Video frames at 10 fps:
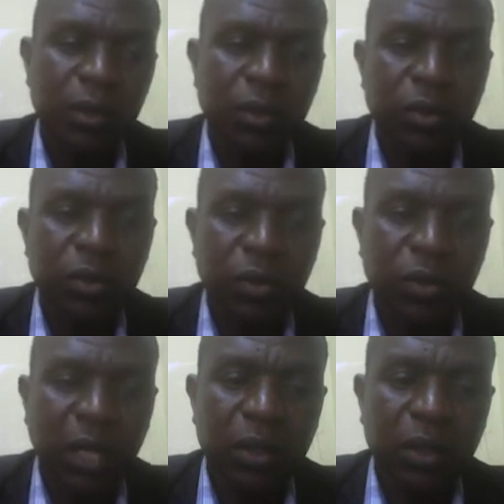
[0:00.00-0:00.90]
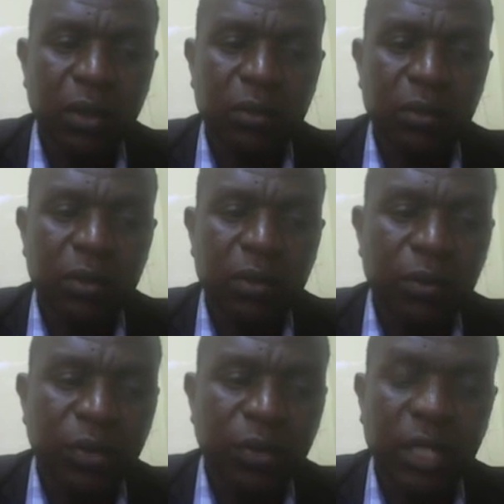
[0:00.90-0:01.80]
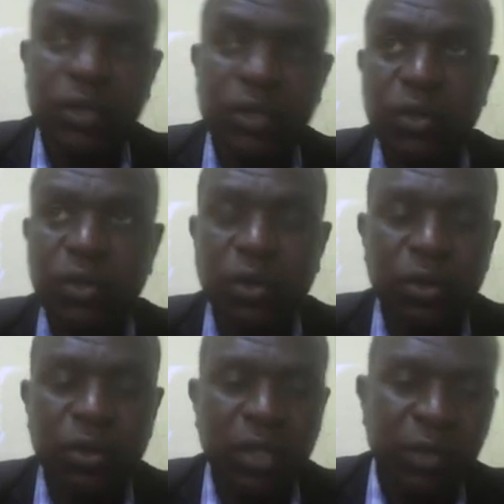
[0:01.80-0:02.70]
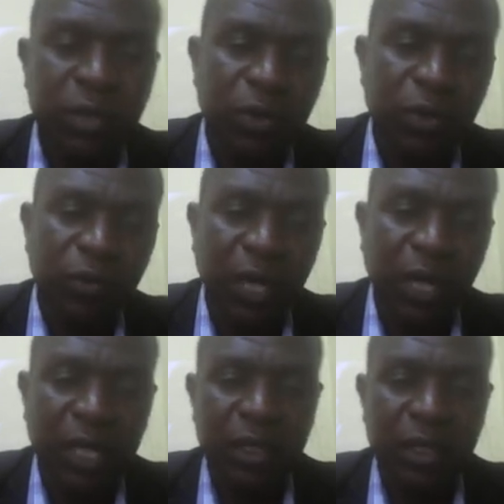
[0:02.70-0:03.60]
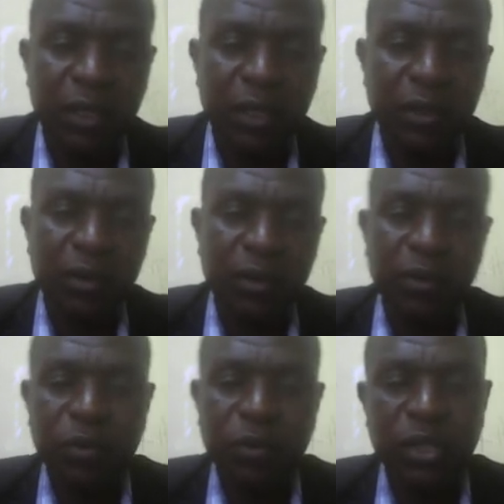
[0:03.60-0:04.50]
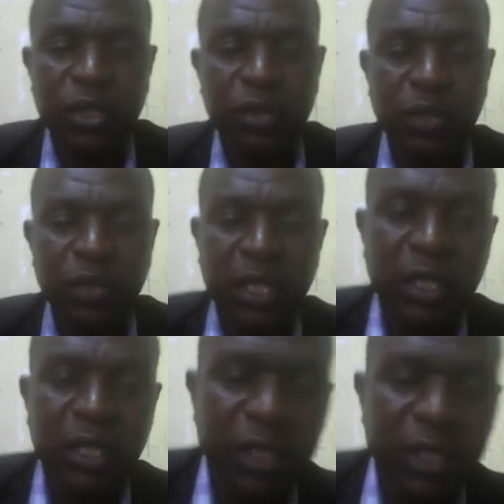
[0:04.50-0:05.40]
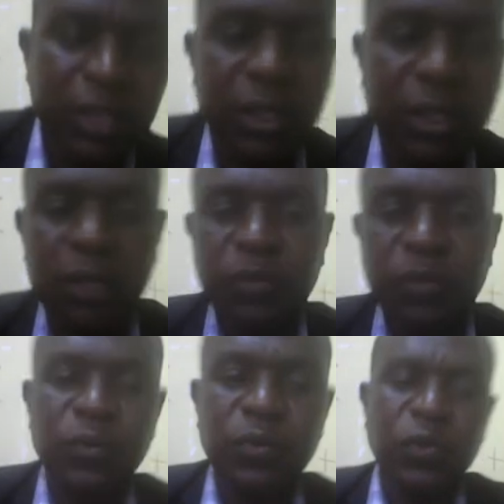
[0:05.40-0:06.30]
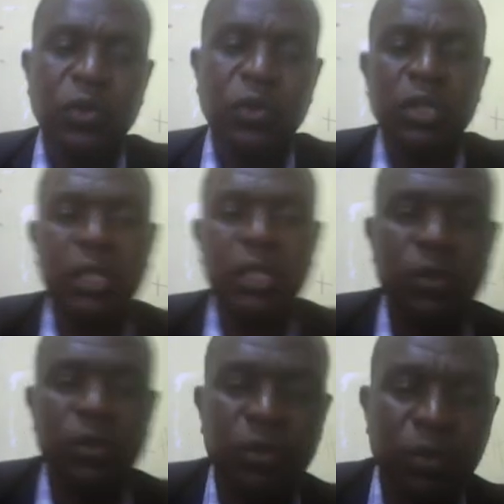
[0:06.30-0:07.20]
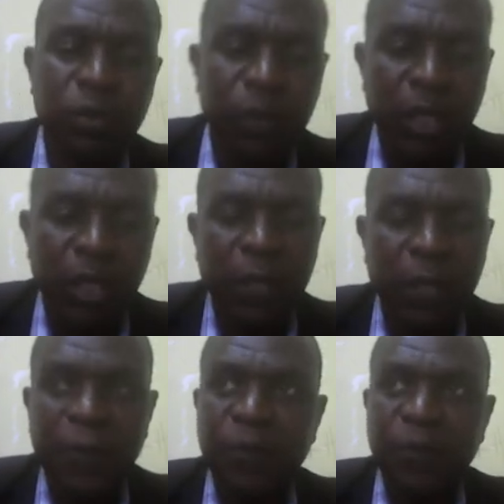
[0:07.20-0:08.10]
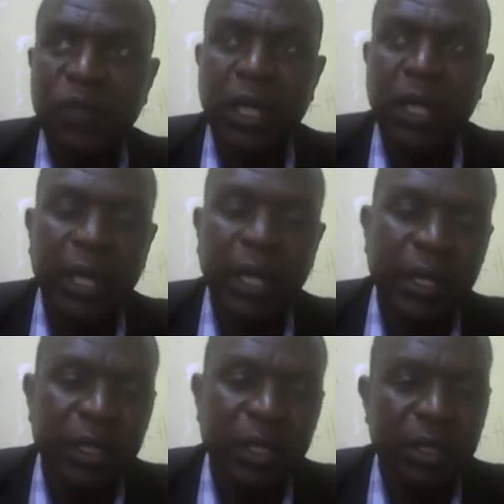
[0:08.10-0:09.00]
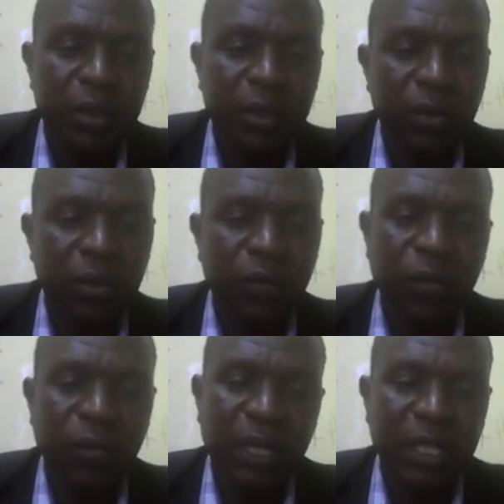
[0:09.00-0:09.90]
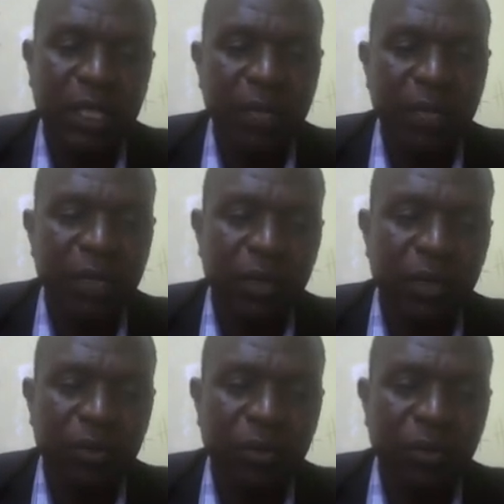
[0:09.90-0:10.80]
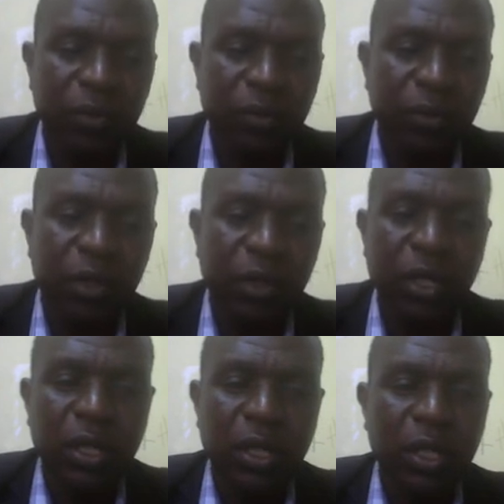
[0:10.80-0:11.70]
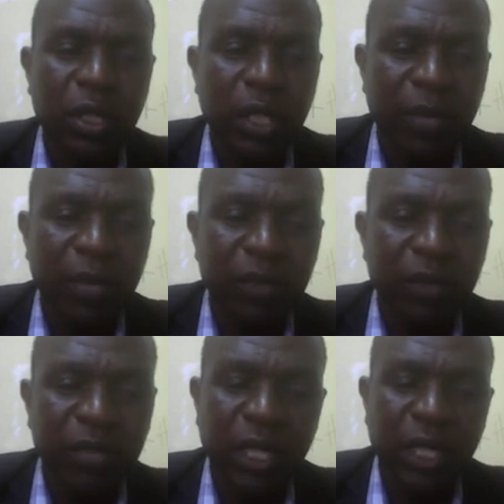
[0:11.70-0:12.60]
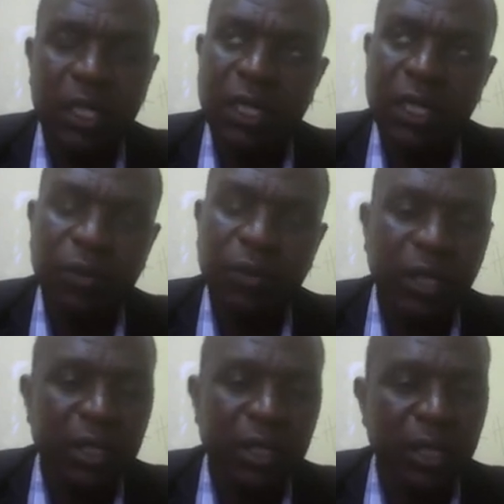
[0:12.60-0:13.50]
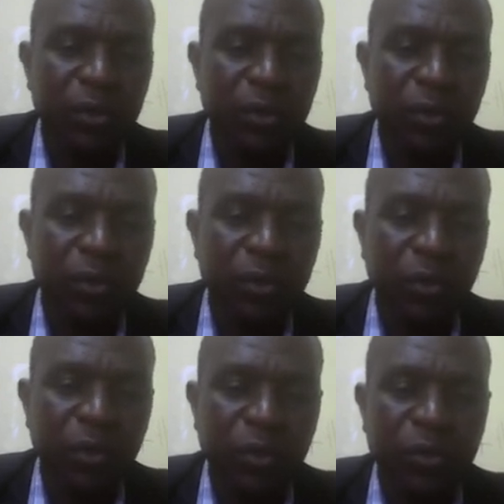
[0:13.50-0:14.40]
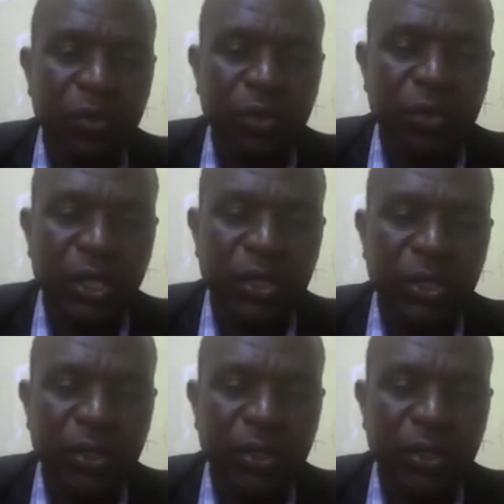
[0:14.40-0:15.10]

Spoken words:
You can print your schemes of work, which is already in the system. You only need to edit or format them into the number of days and weeks that you're going to teach.